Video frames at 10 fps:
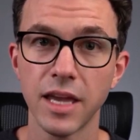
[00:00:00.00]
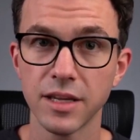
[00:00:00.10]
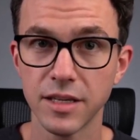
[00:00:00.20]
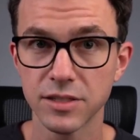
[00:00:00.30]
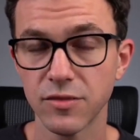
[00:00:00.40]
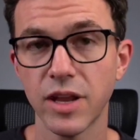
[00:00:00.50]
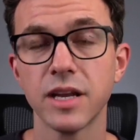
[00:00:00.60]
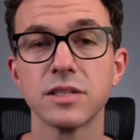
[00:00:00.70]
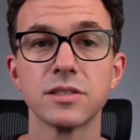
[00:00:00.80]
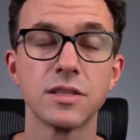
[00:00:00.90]
and
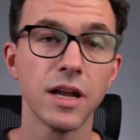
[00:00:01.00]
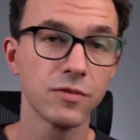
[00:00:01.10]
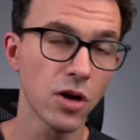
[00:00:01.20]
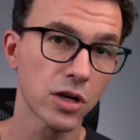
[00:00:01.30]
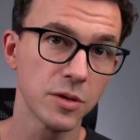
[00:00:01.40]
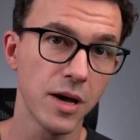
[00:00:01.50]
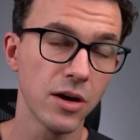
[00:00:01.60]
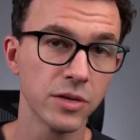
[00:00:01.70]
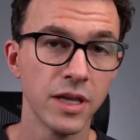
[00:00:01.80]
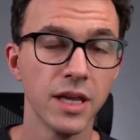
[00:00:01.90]
disadvantages that I've talked
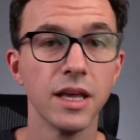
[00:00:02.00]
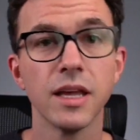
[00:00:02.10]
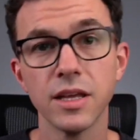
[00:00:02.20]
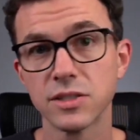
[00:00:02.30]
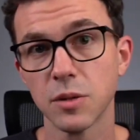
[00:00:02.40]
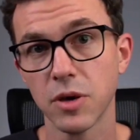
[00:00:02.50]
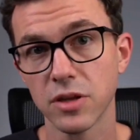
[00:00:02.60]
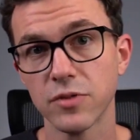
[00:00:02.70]
about in some other